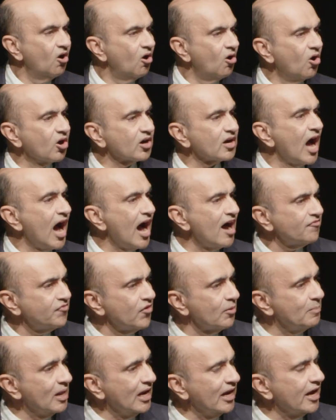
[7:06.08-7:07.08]
or half
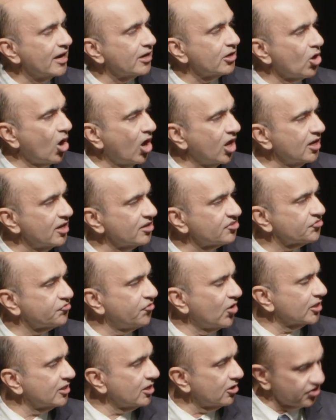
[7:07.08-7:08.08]
a billion dollars
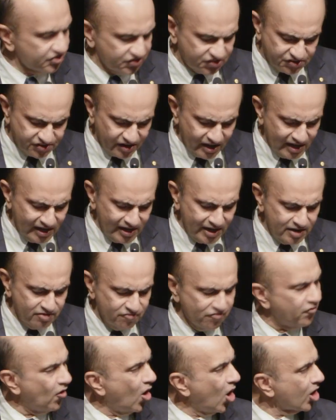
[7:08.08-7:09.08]
for the
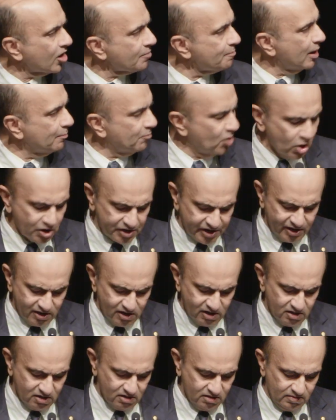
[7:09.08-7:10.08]
Australian War Memorial,
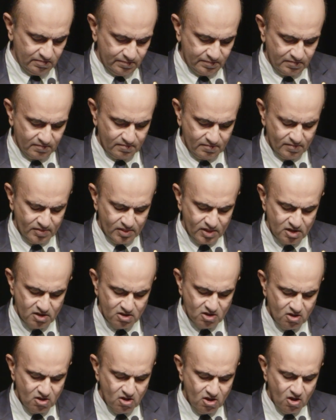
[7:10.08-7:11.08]

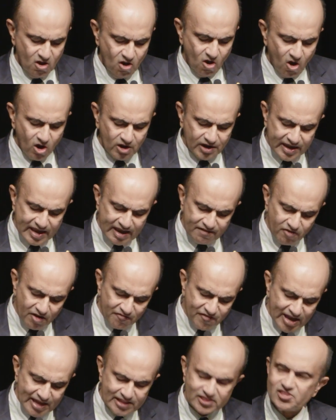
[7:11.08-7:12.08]
or give
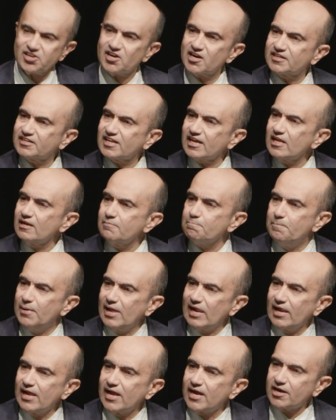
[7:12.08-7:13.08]
away $13
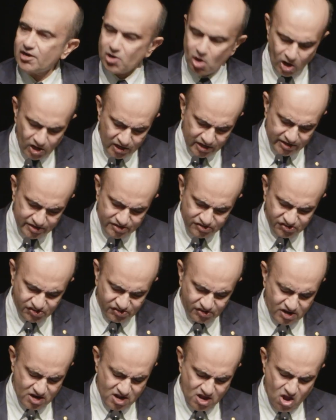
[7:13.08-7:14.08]
billion
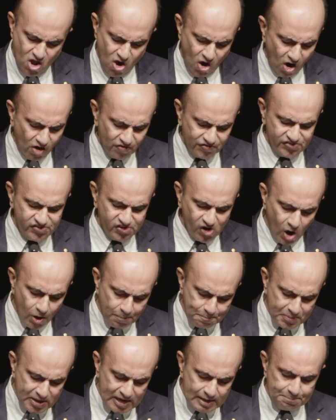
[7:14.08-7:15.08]
of
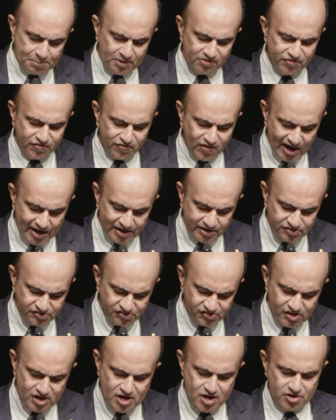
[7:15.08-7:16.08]
JobKeeper
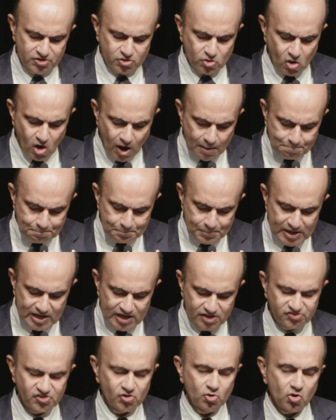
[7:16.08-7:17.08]
funds to
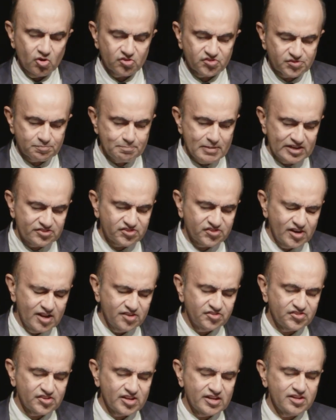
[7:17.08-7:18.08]
companies whose
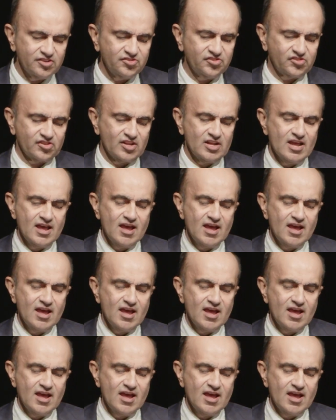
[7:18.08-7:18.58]
businesses